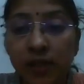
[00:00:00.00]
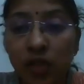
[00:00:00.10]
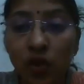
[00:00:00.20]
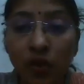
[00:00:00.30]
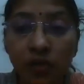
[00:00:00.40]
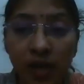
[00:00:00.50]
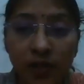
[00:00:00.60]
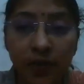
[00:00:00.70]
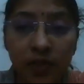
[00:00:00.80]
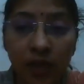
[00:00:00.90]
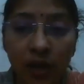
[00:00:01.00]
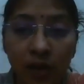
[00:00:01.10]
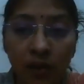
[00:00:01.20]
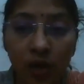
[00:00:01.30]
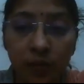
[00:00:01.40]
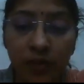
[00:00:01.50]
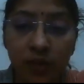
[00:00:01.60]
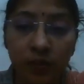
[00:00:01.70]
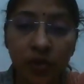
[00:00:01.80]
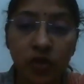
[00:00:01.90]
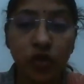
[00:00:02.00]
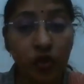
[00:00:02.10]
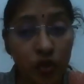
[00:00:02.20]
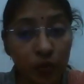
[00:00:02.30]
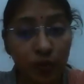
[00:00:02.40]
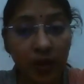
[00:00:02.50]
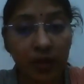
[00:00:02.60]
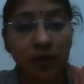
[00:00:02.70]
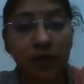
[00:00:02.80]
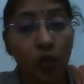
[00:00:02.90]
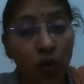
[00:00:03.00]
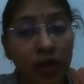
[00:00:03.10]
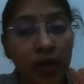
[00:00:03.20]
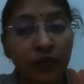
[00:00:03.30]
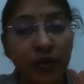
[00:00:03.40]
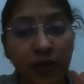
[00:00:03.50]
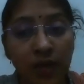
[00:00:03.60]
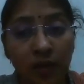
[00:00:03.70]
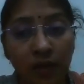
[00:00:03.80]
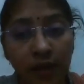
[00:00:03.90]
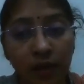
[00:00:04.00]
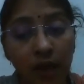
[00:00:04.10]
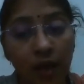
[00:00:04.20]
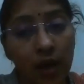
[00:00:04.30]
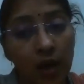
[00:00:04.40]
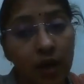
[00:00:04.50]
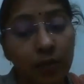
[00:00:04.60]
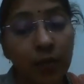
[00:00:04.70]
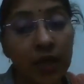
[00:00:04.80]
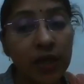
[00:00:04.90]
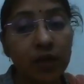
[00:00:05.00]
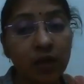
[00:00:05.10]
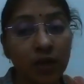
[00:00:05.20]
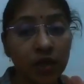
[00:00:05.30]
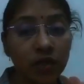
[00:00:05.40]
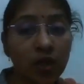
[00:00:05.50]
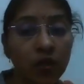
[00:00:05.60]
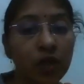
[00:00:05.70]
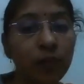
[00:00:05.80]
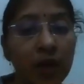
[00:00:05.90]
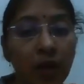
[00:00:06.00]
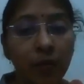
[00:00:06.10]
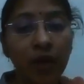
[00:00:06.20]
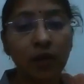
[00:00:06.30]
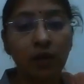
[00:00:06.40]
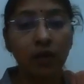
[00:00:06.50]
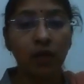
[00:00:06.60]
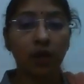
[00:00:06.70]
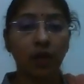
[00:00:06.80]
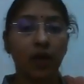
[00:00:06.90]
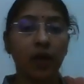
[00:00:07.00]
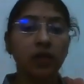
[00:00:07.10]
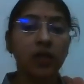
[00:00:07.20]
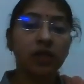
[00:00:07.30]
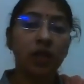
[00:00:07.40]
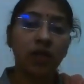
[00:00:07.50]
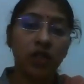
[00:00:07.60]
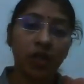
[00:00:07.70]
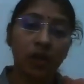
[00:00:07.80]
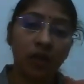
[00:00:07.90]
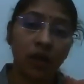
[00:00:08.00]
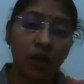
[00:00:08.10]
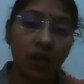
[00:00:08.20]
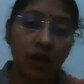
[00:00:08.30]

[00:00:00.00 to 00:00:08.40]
SCG on transvaginal abdomen is more than 1500 milli international unit per ml, in this condition,